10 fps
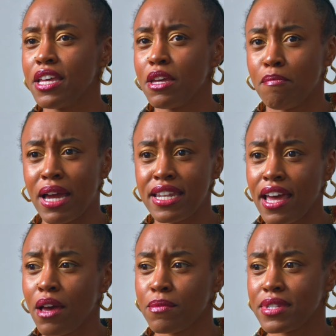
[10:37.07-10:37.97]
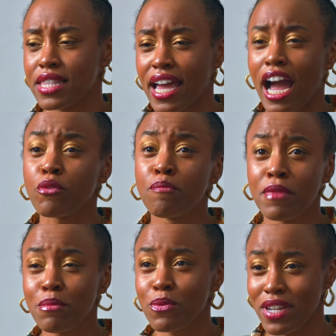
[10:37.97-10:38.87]
My dad was like, I
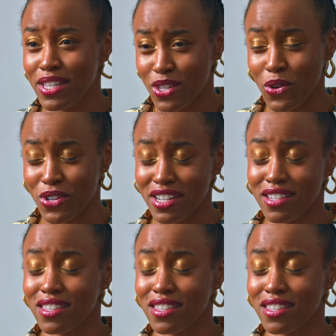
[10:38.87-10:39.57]
remember when he told her this,